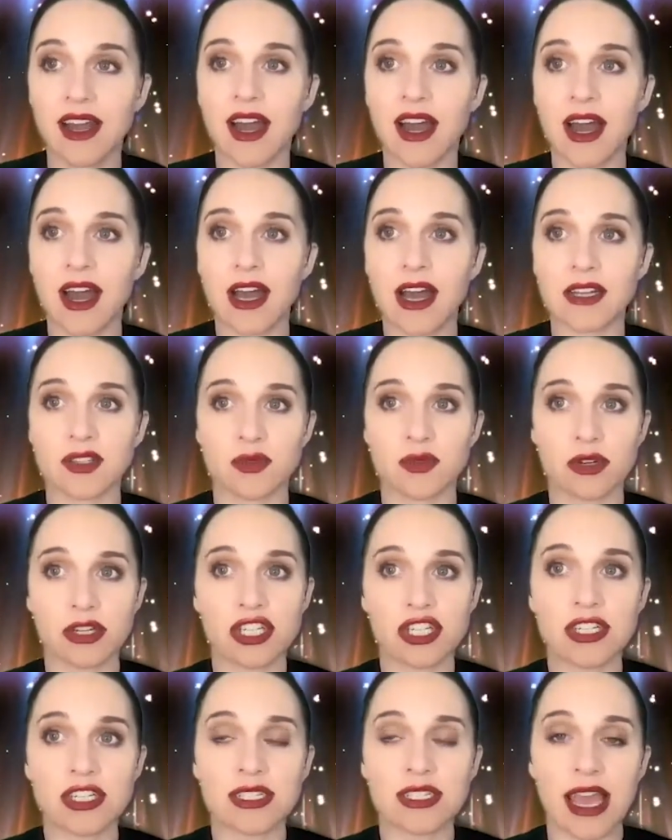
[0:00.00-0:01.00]
uh, to where
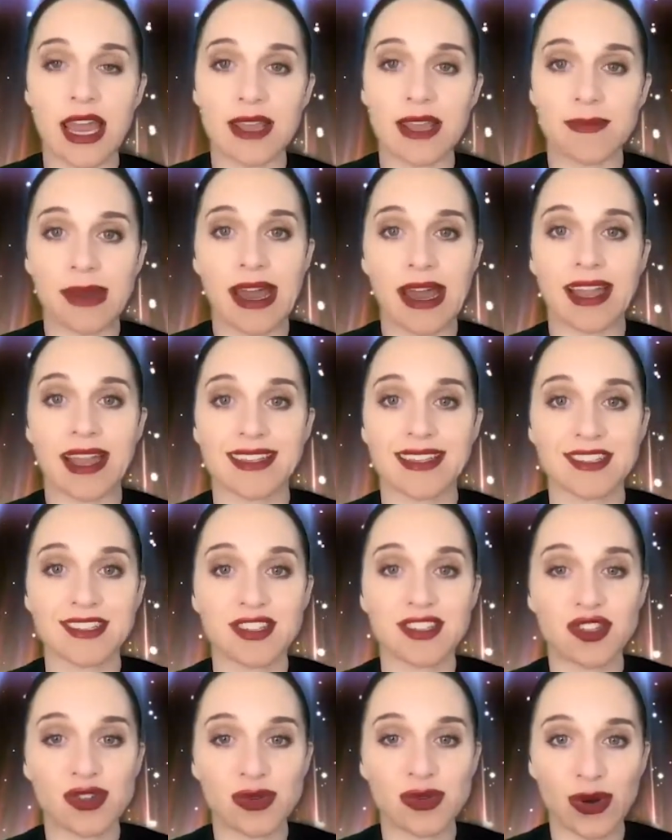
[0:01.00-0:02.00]
she's getting back
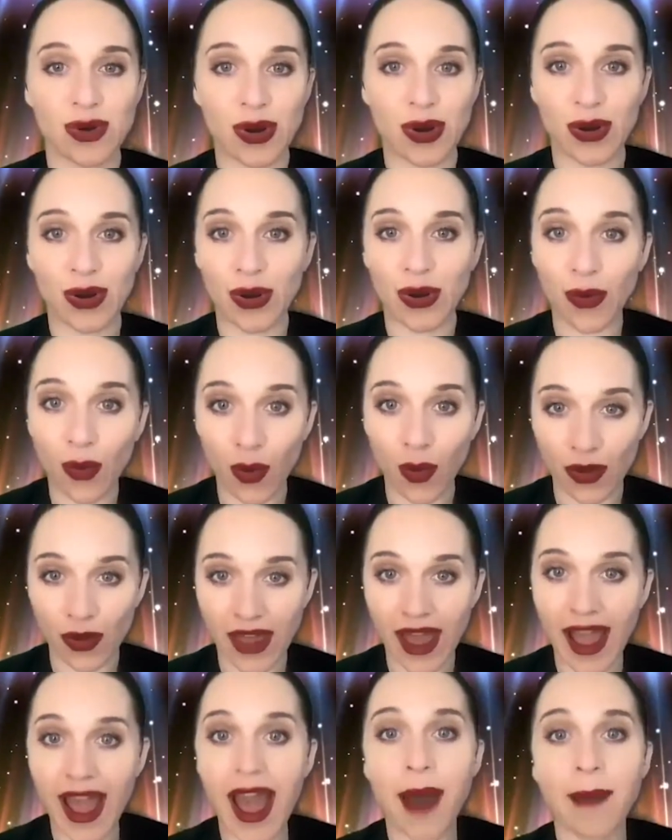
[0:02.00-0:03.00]
into her old
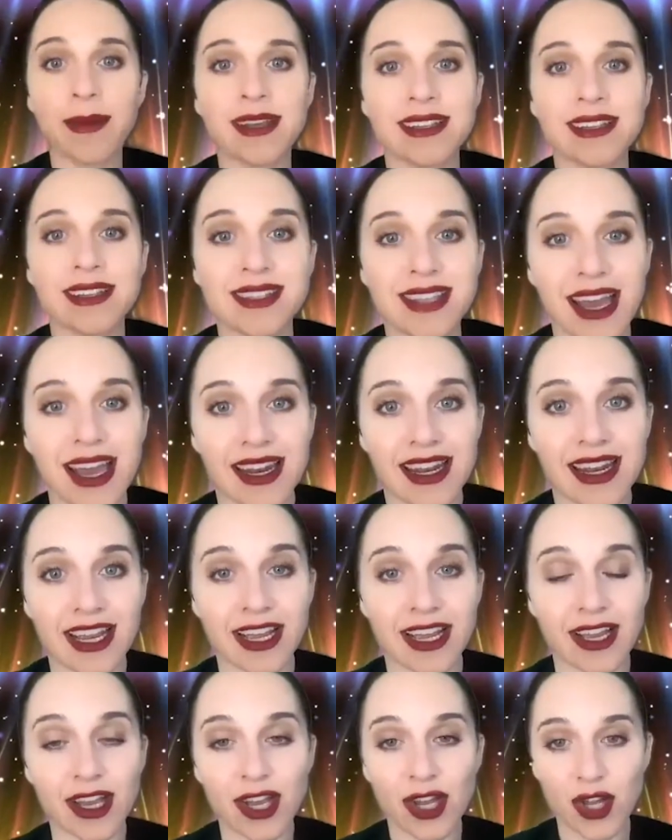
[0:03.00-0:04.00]
habits,
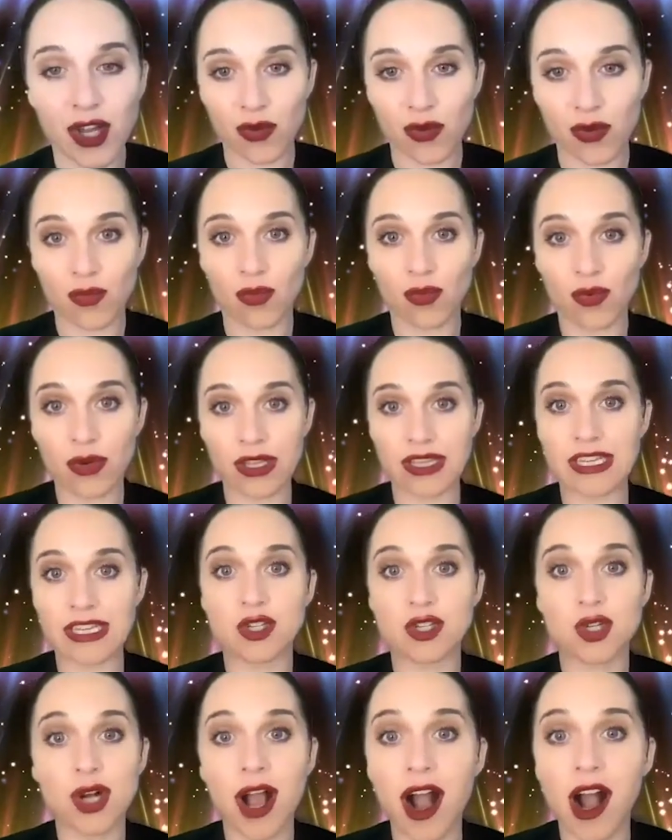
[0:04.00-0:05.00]
getting really
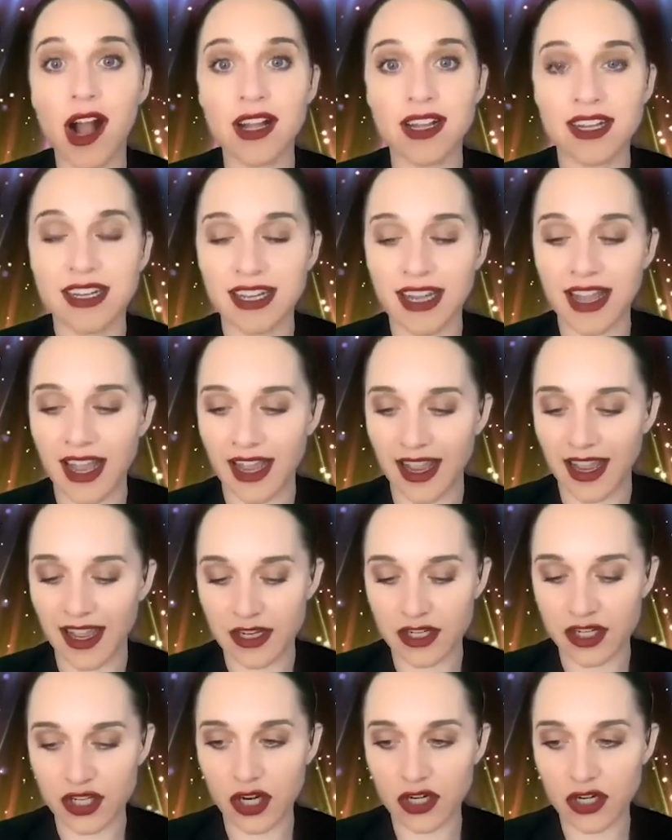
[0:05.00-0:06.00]
drunk,
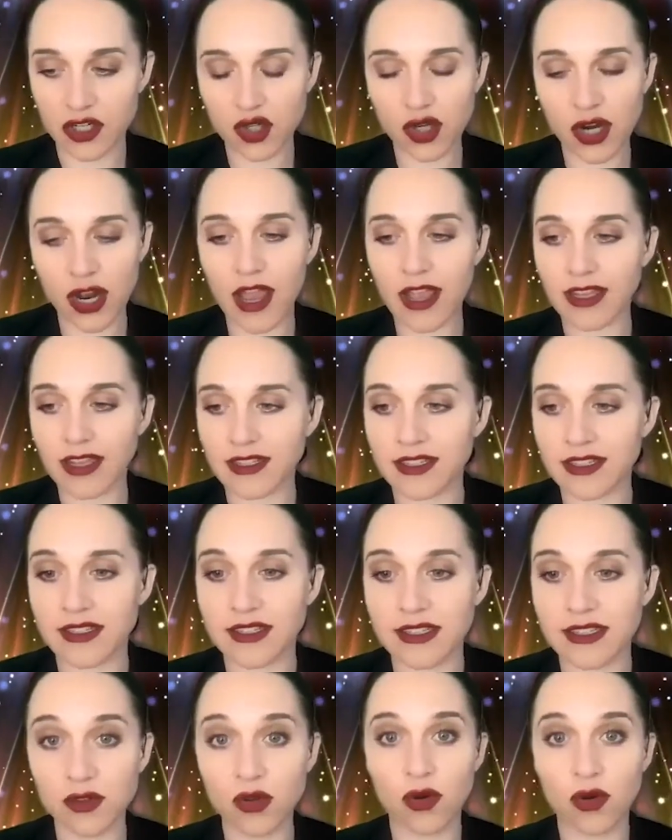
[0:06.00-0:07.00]
and trying to
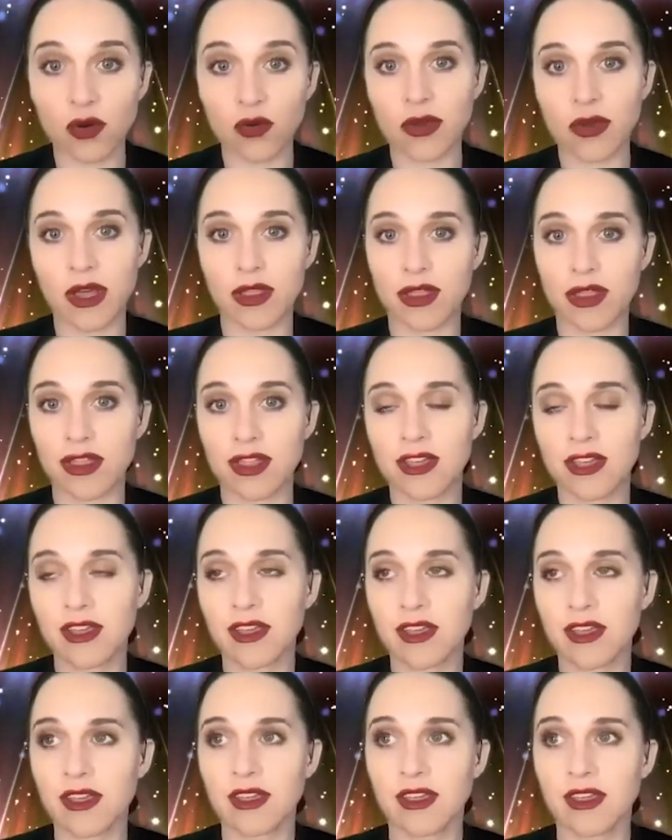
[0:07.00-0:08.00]
deal with
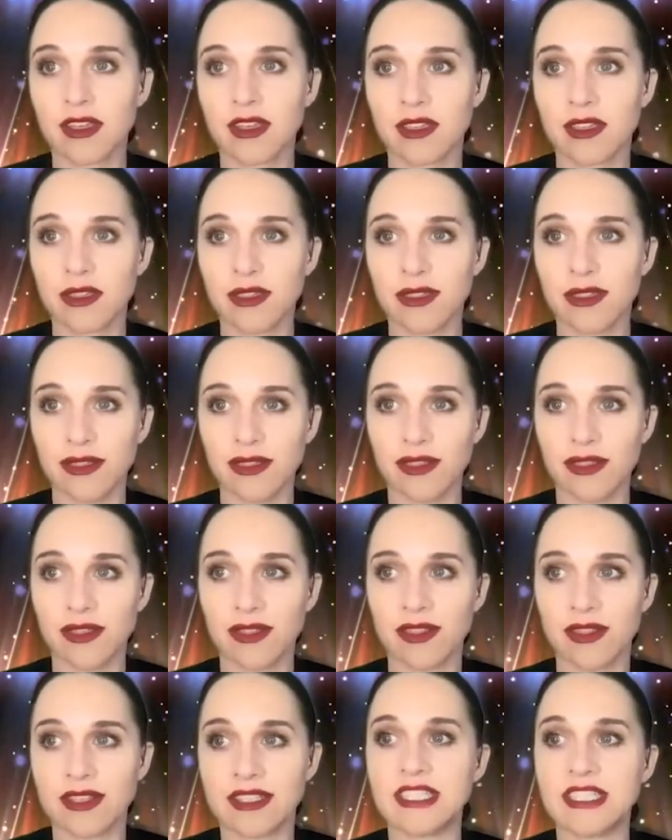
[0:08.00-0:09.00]

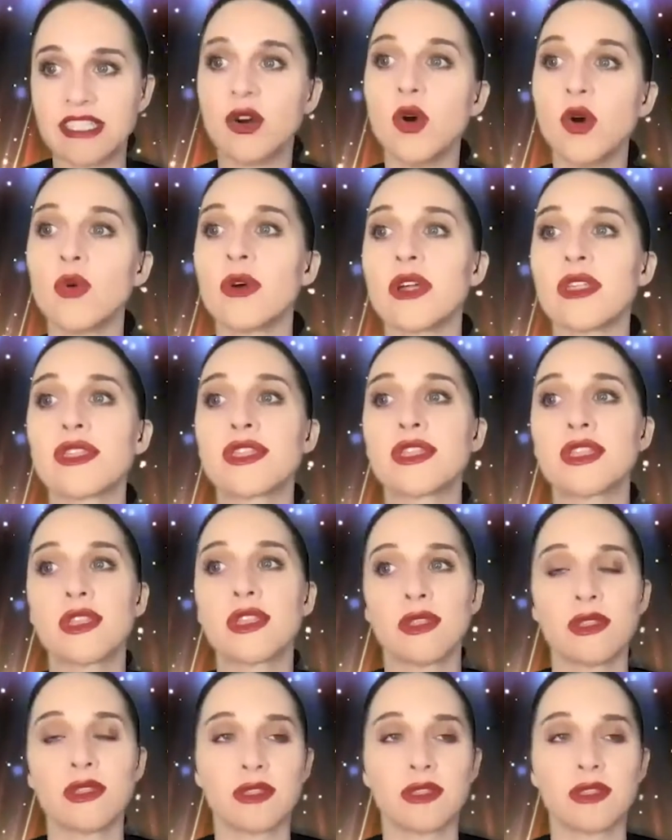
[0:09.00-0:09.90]
deal with